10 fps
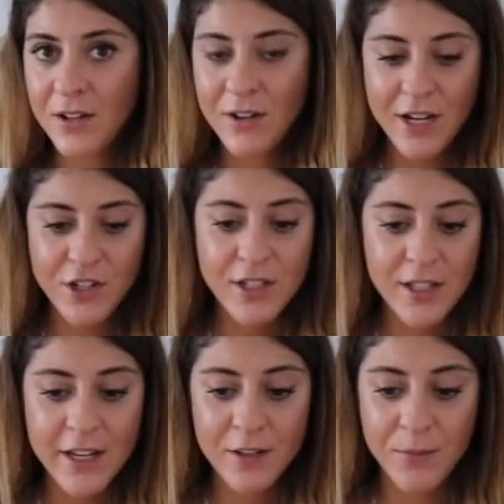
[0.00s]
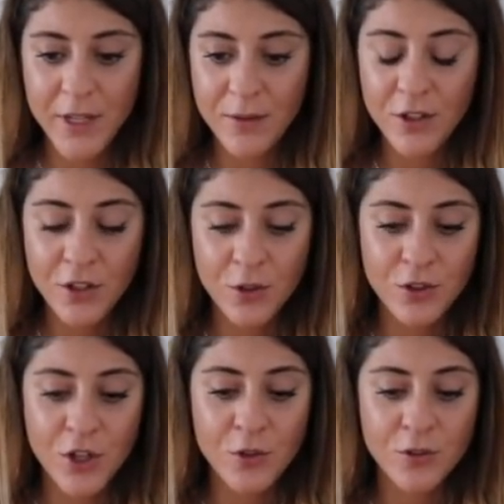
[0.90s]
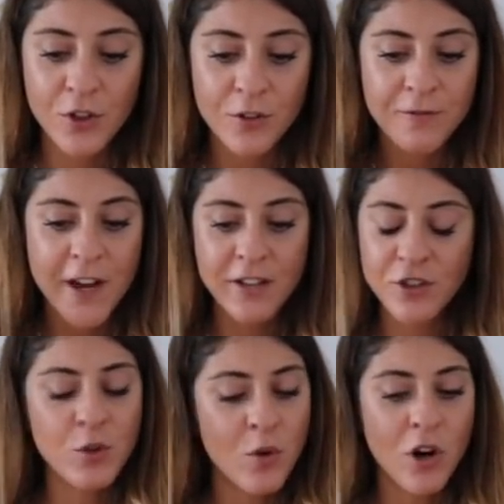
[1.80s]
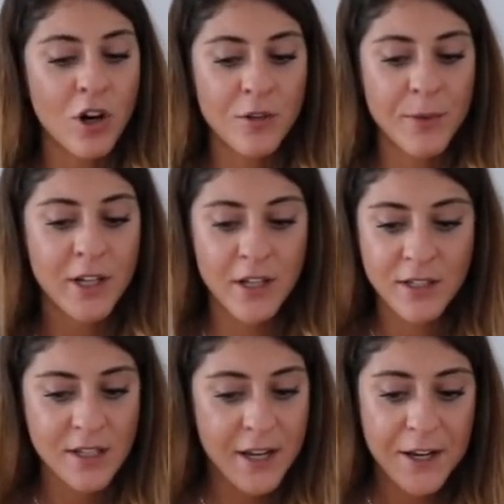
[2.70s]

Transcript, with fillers: all right just let it be don't don't don't fight too hard because